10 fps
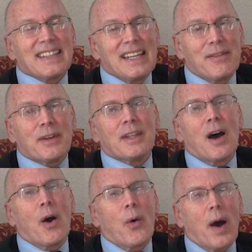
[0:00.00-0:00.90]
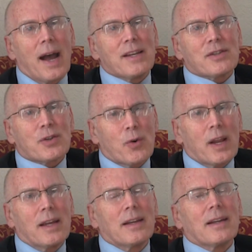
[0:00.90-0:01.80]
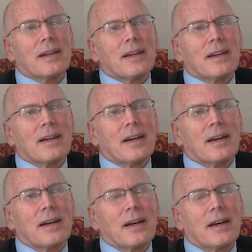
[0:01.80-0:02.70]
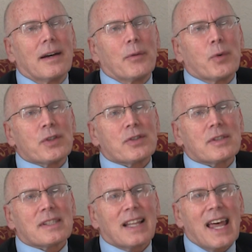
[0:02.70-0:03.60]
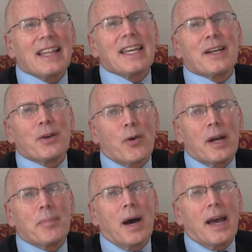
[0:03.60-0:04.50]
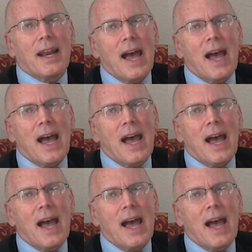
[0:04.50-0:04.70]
even though I sort of was slightly annoyed by it,